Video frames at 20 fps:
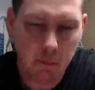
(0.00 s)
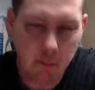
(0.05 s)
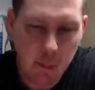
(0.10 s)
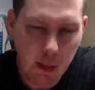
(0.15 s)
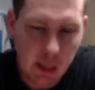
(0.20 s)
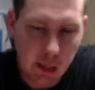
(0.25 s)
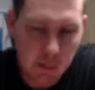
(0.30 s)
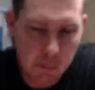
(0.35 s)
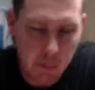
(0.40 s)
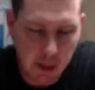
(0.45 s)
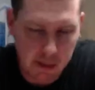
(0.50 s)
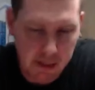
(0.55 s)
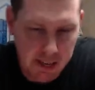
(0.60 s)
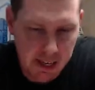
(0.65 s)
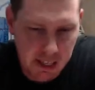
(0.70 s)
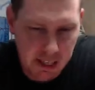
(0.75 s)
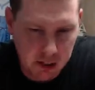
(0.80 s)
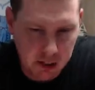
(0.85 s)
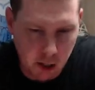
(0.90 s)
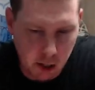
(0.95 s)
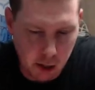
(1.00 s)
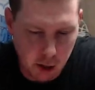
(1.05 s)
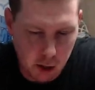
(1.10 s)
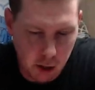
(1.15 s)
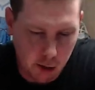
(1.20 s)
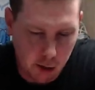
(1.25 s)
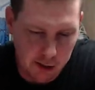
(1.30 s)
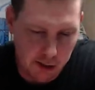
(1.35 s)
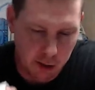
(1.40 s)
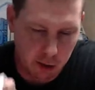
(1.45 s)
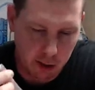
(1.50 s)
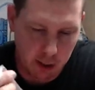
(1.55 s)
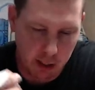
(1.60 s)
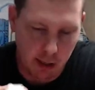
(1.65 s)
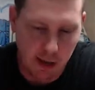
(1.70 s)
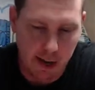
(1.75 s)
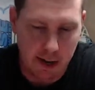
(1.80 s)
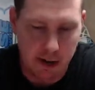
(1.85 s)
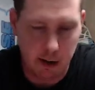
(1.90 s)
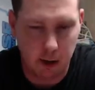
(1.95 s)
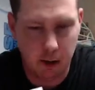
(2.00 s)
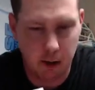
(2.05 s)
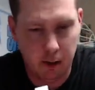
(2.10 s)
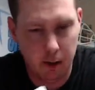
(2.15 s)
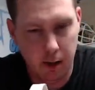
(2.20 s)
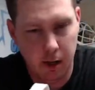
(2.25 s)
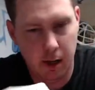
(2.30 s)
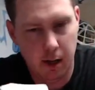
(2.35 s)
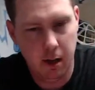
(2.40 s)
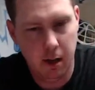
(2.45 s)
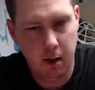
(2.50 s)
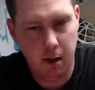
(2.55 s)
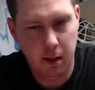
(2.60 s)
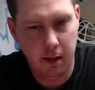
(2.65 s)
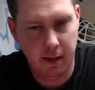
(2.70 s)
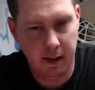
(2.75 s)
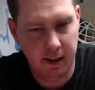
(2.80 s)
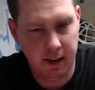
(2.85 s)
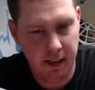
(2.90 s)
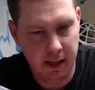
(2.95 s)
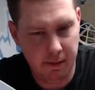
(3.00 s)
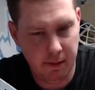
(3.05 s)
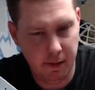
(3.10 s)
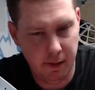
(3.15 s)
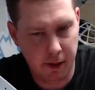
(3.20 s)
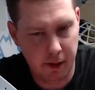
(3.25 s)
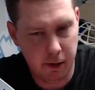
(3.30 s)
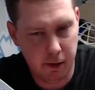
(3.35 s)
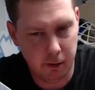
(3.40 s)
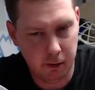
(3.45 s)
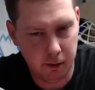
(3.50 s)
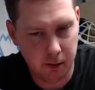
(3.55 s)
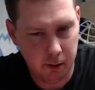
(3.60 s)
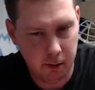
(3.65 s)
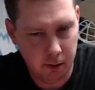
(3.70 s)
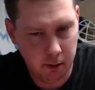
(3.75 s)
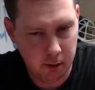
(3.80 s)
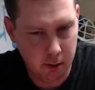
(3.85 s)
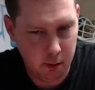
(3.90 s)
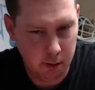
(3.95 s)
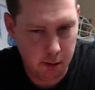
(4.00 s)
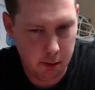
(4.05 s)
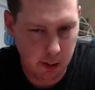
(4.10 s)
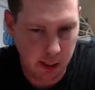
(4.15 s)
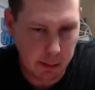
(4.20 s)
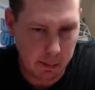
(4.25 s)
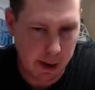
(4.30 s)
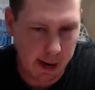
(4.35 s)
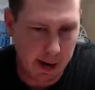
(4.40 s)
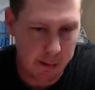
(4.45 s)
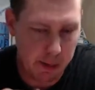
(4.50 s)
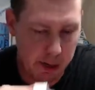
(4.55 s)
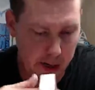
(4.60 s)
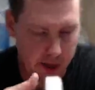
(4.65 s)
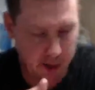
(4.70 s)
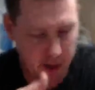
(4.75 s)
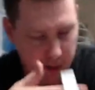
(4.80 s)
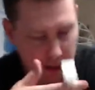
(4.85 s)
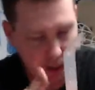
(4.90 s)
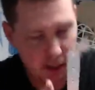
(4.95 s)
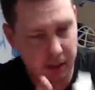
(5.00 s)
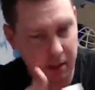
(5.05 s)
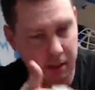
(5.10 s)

But these are clearly lighter than even those, in my opinion, at least.